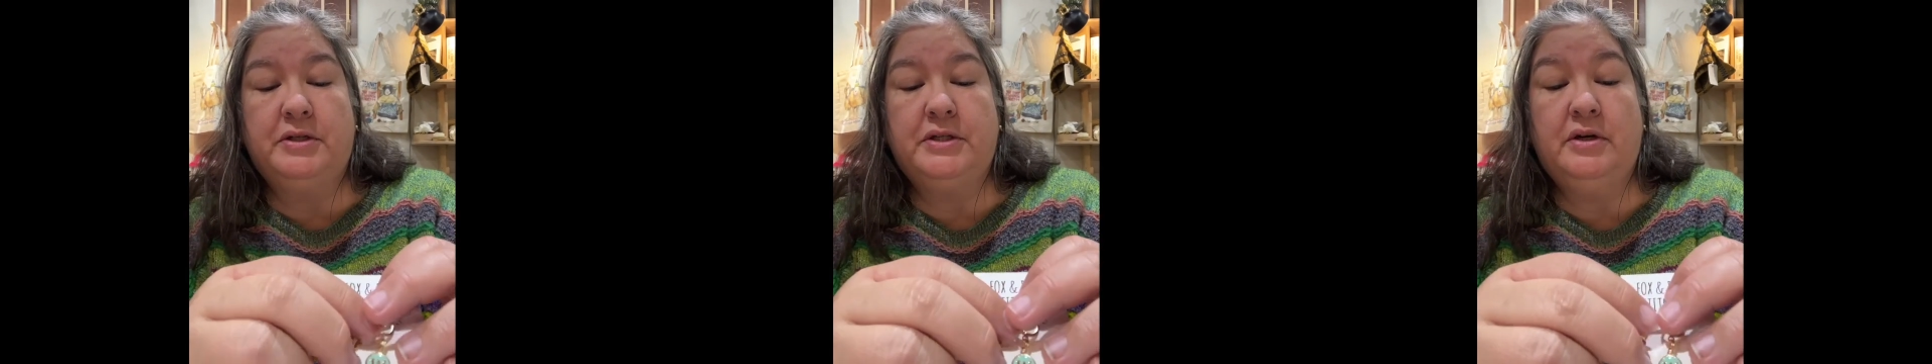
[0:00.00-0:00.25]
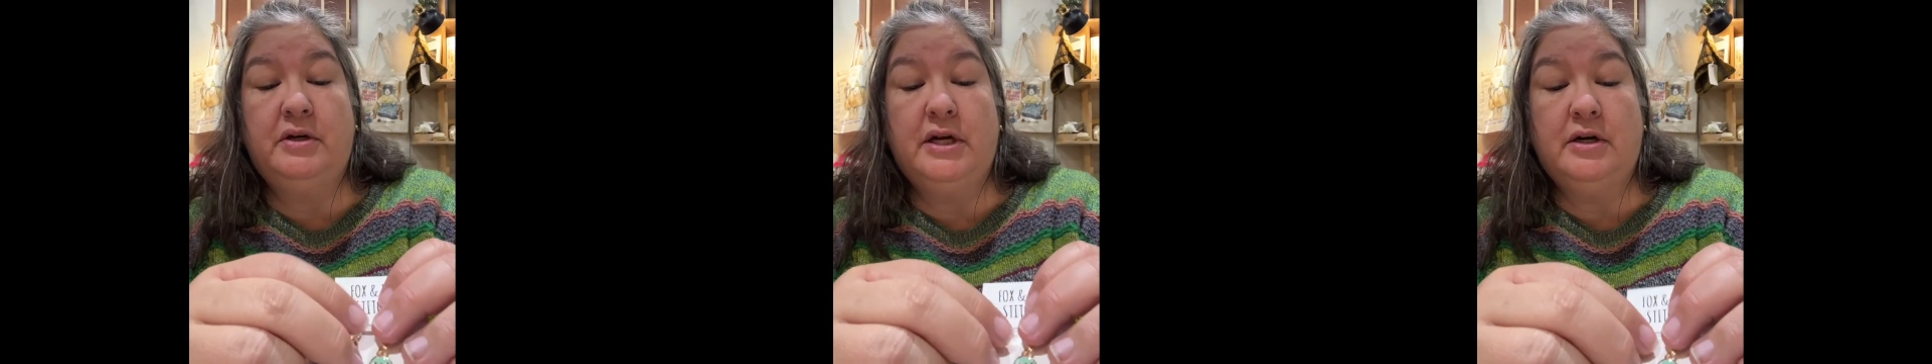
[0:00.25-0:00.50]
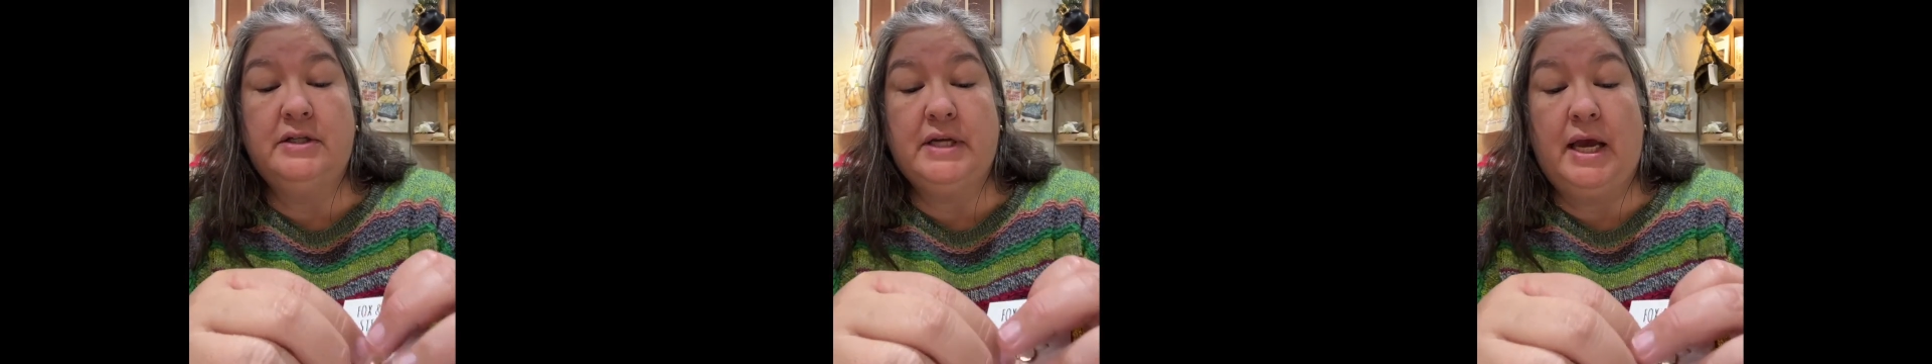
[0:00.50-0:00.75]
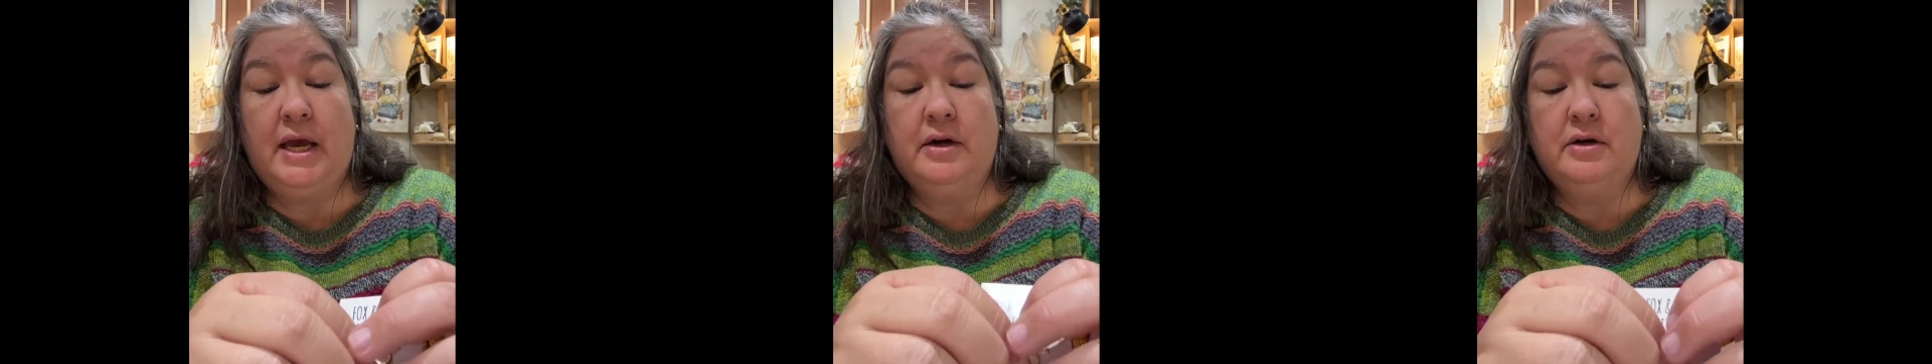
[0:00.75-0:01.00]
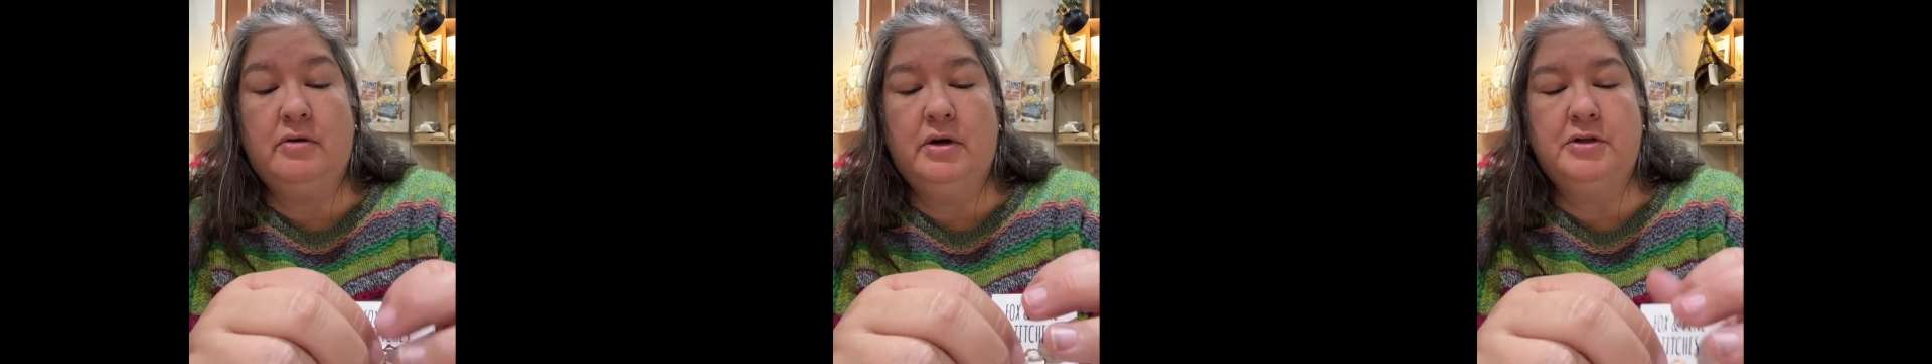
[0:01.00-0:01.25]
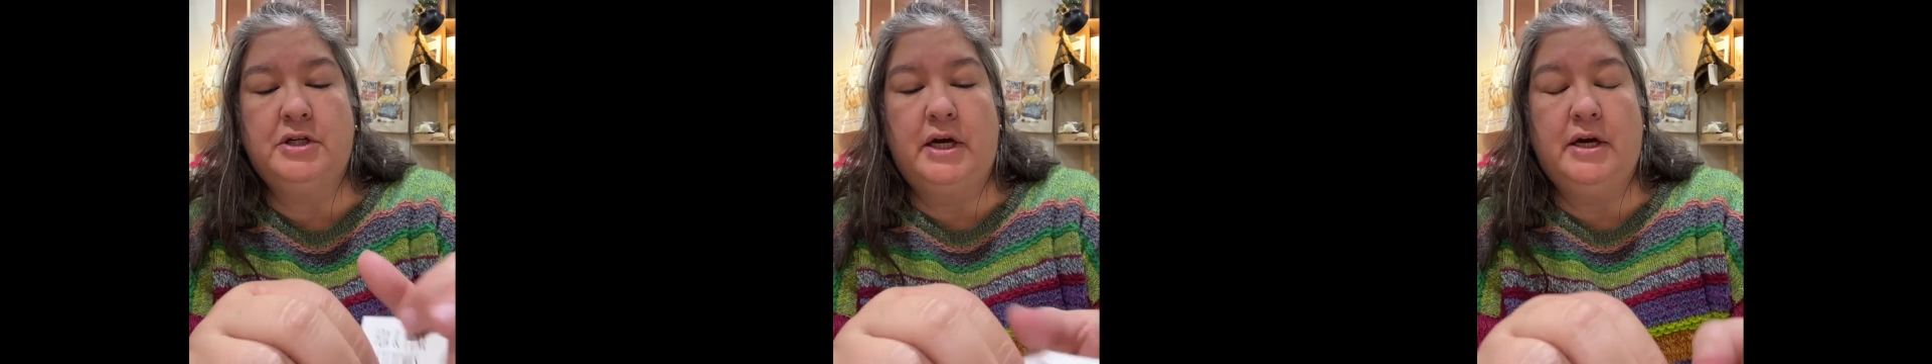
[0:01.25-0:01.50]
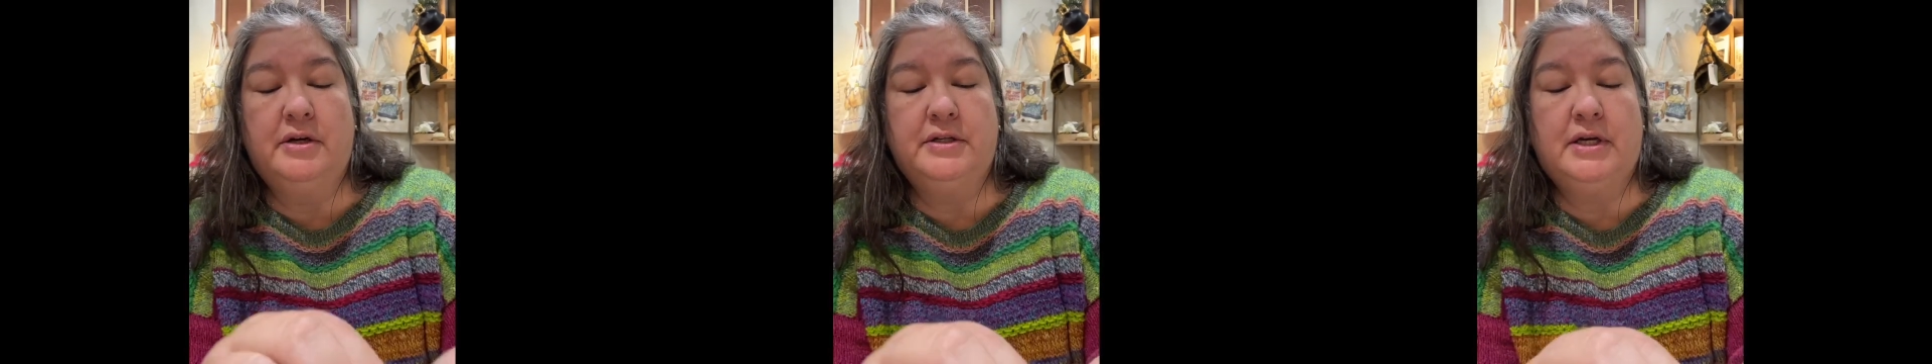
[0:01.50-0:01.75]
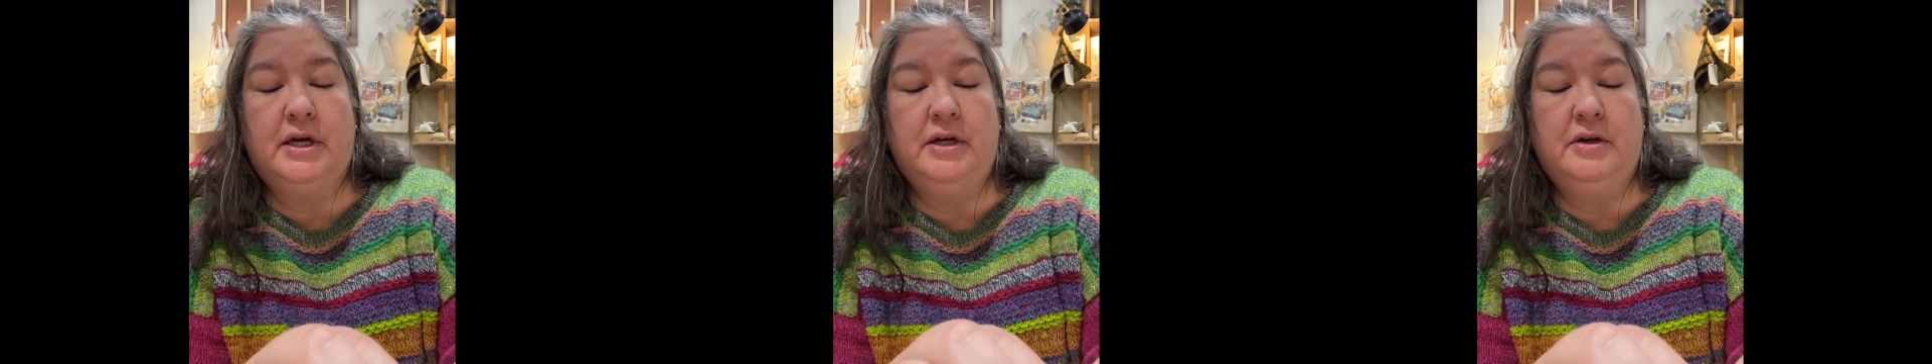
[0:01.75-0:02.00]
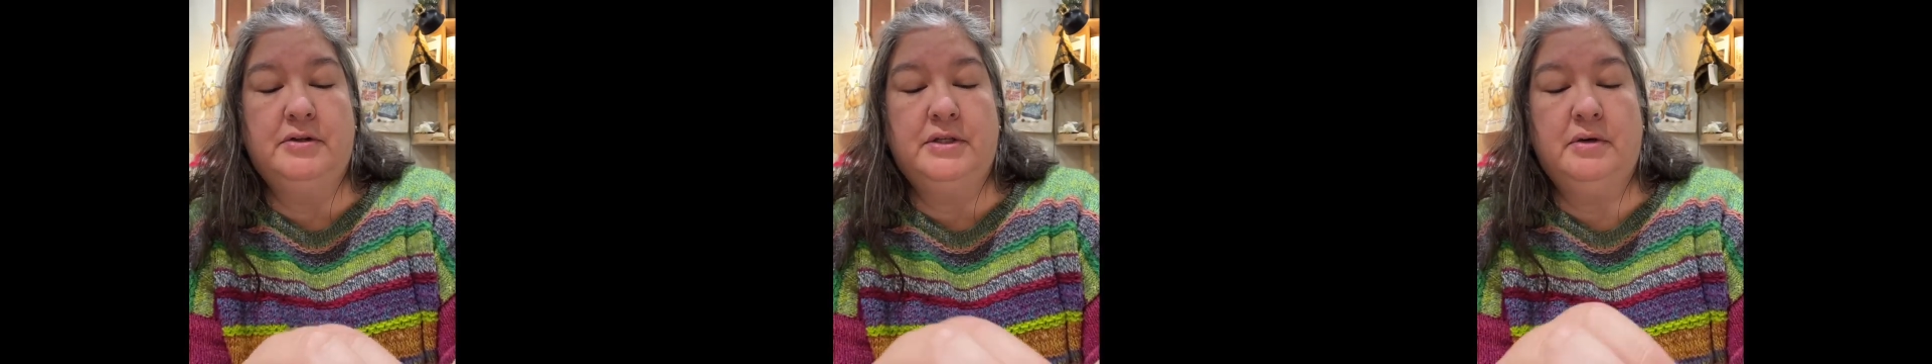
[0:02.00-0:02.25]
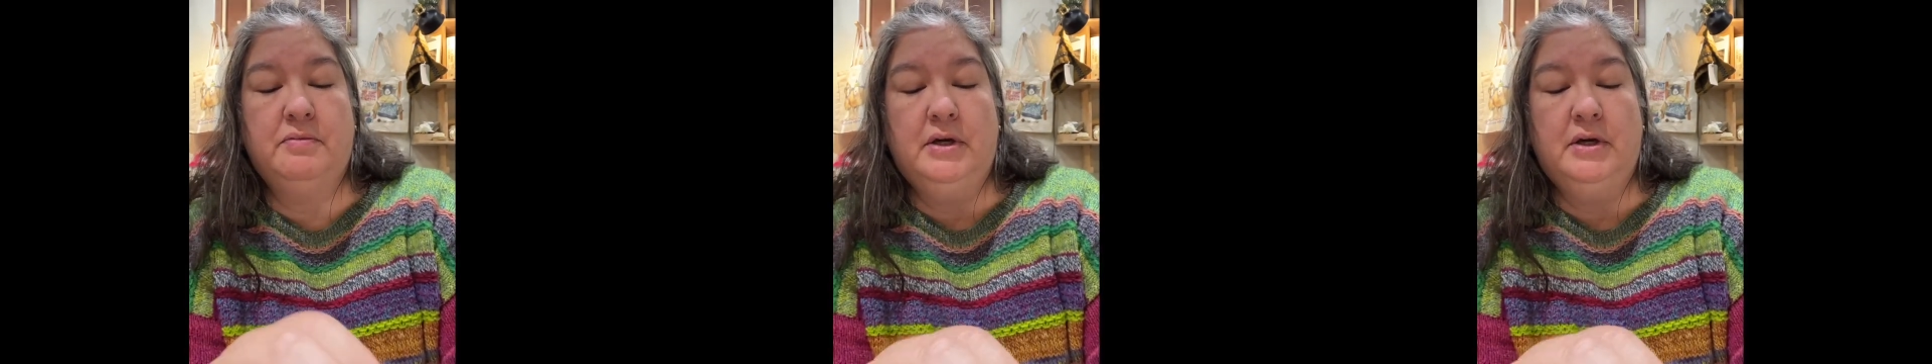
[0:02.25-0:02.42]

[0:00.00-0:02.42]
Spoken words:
So knitters and crocheters can use them.